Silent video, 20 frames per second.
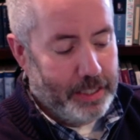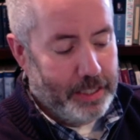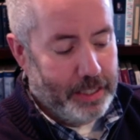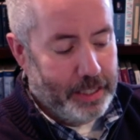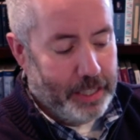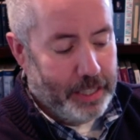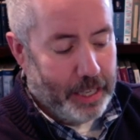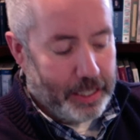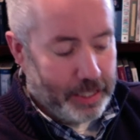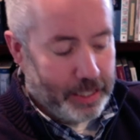
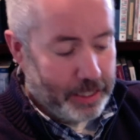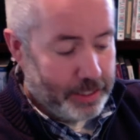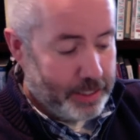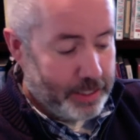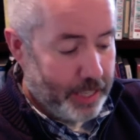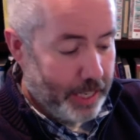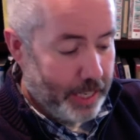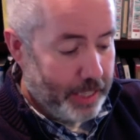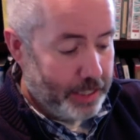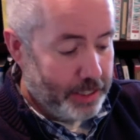it, it
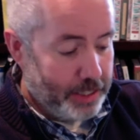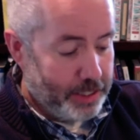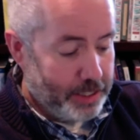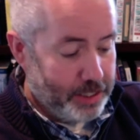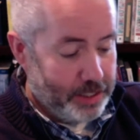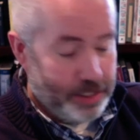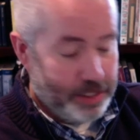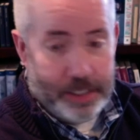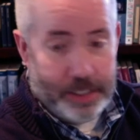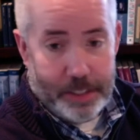
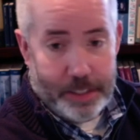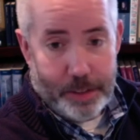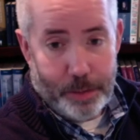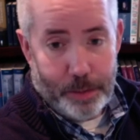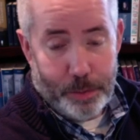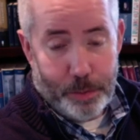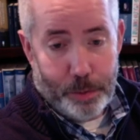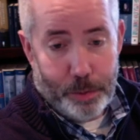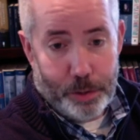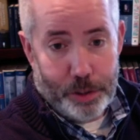takes,
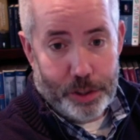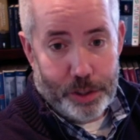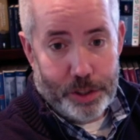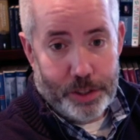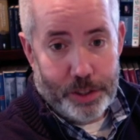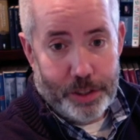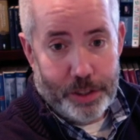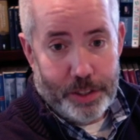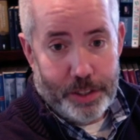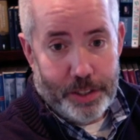of
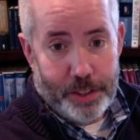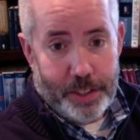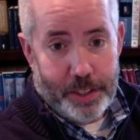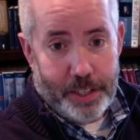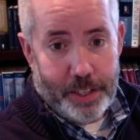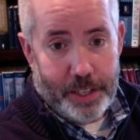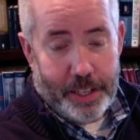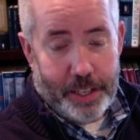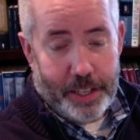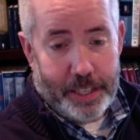course,
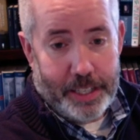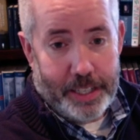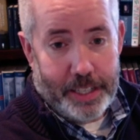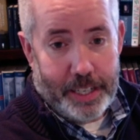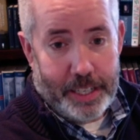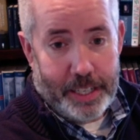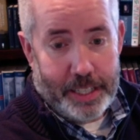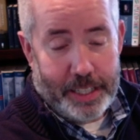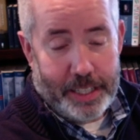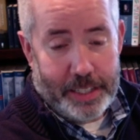a,
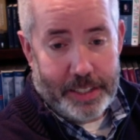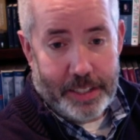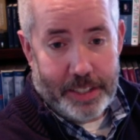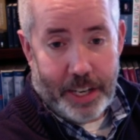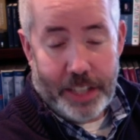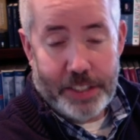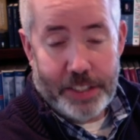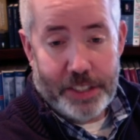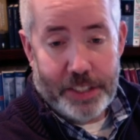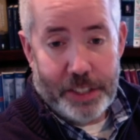a
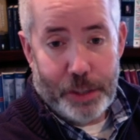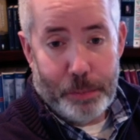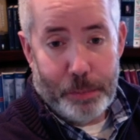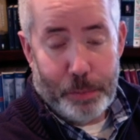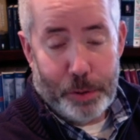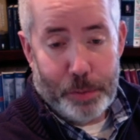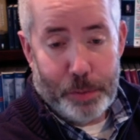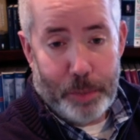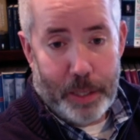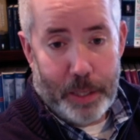God-centered
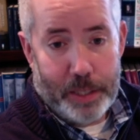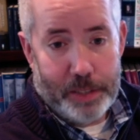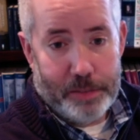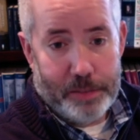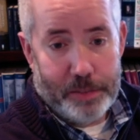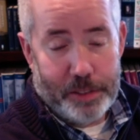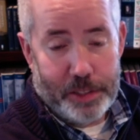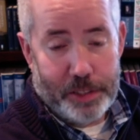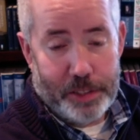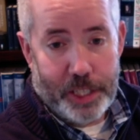perspective
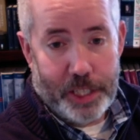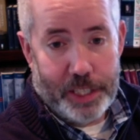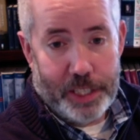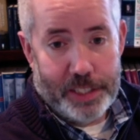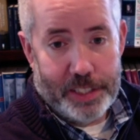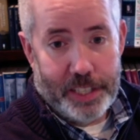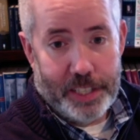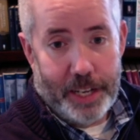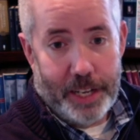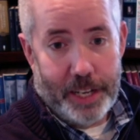to
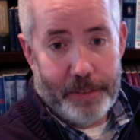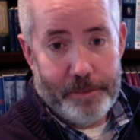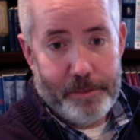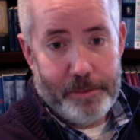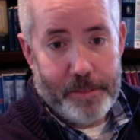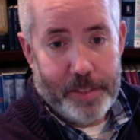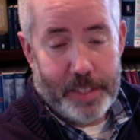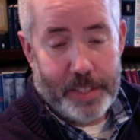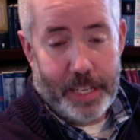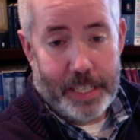change that
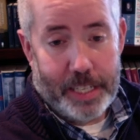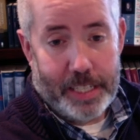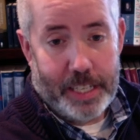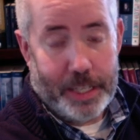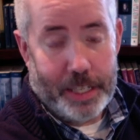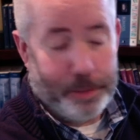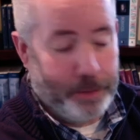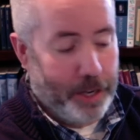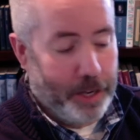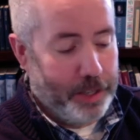that
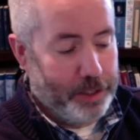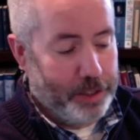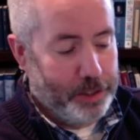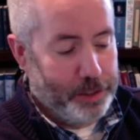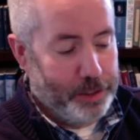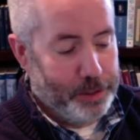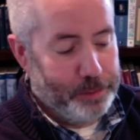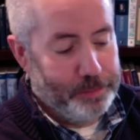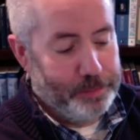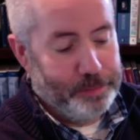kind of
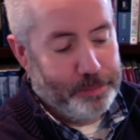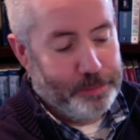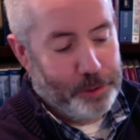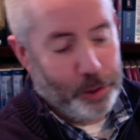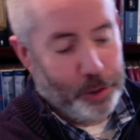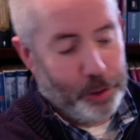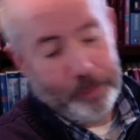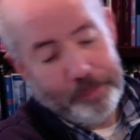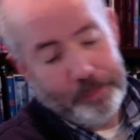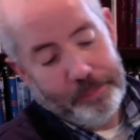attitude.
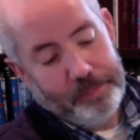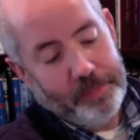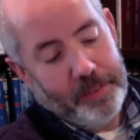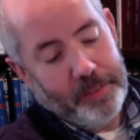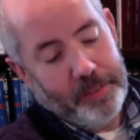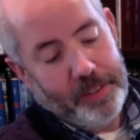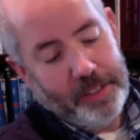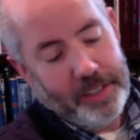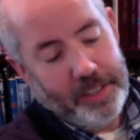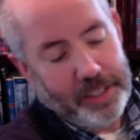So
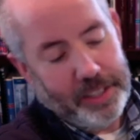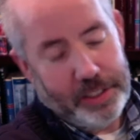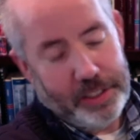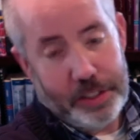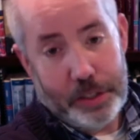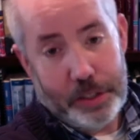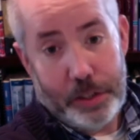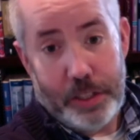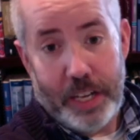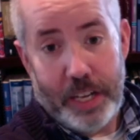it's
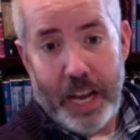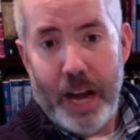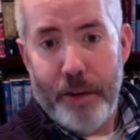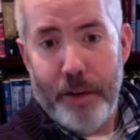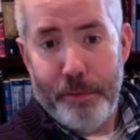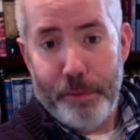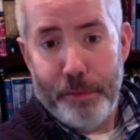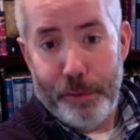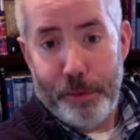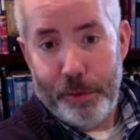a
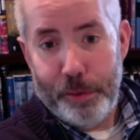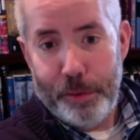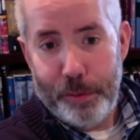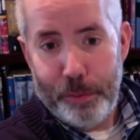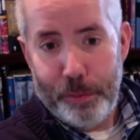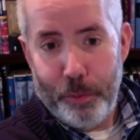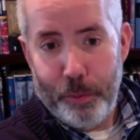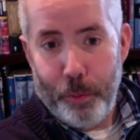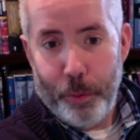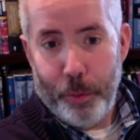helpful
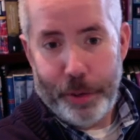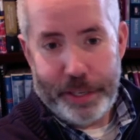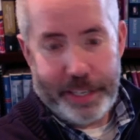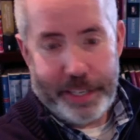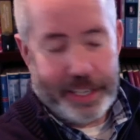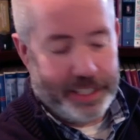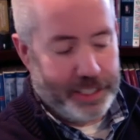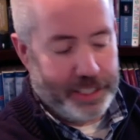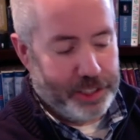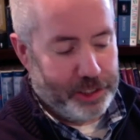warning,
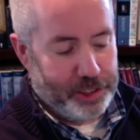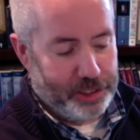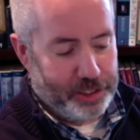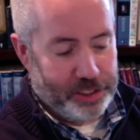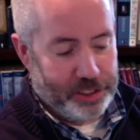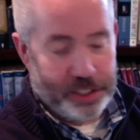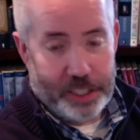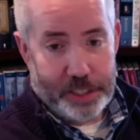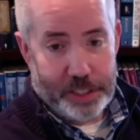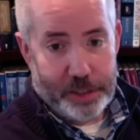I guess you could
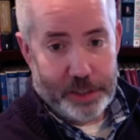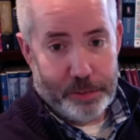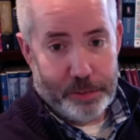say, to